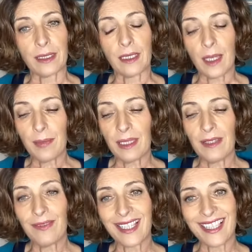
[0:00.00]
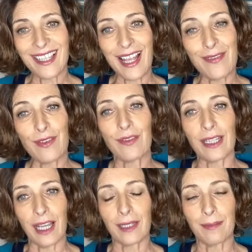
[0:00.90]
And I believe that a life of
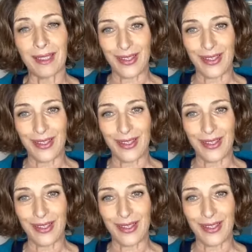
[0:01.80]
alignment